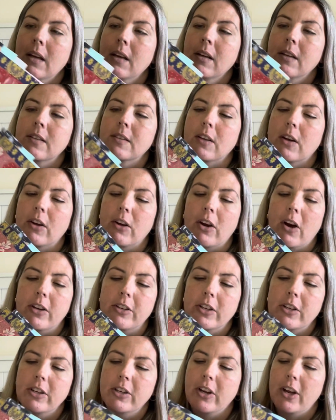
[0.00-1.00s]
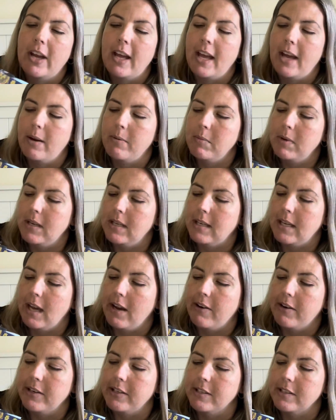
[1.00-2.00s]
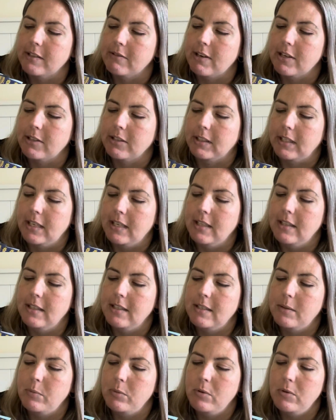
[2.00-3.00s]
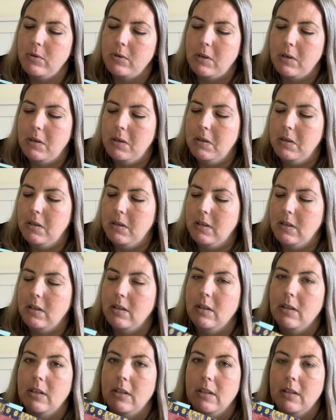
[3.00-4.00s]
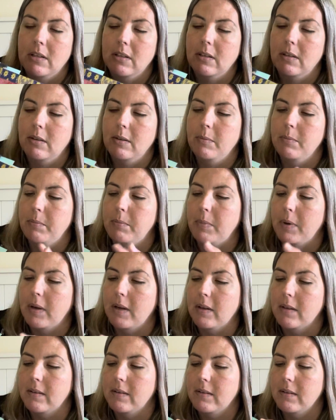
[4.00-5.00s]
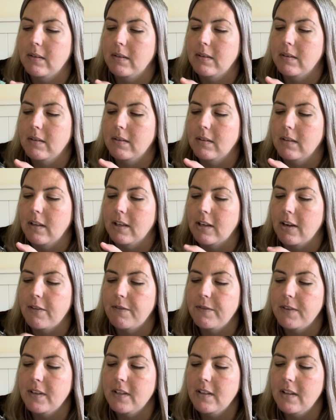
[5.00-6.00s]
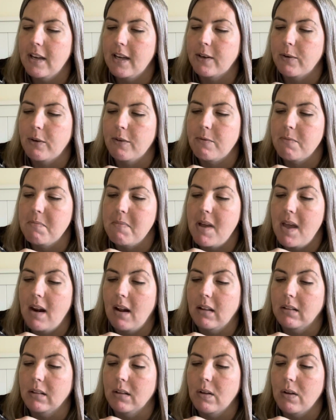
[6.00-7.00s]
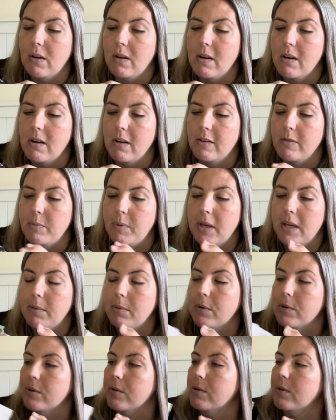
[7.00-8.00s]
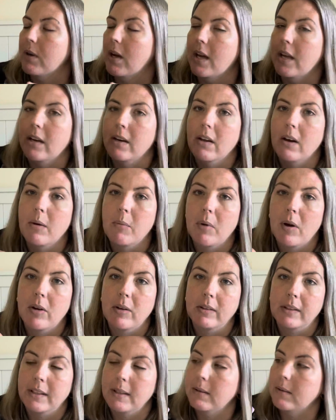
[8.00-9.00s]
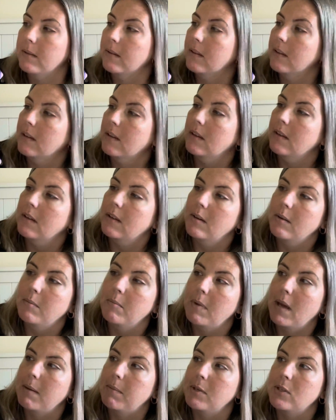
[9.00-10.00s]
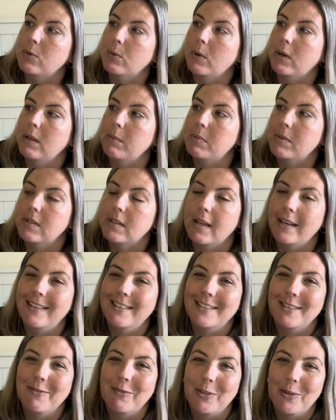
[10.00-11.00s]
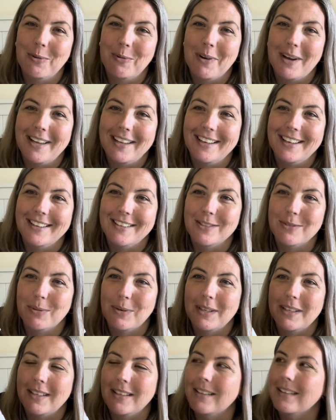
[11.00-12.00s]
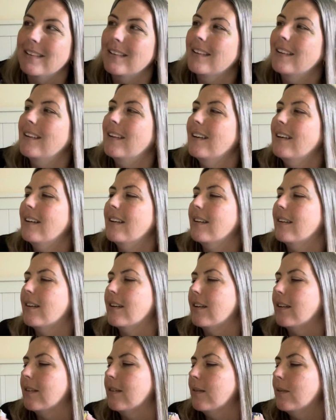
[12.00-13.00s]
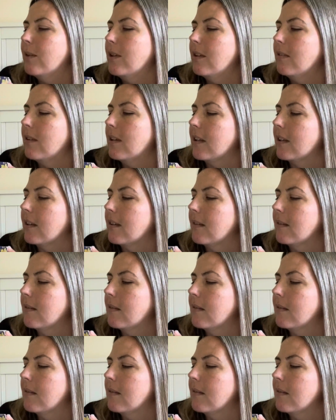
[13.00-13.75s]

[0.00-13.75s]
So I don't know how many characters are actually in this book, but like I feel like we've met a lot of people and I'm only maybe 20% of the way in. 20, I don't know, what do you reckon?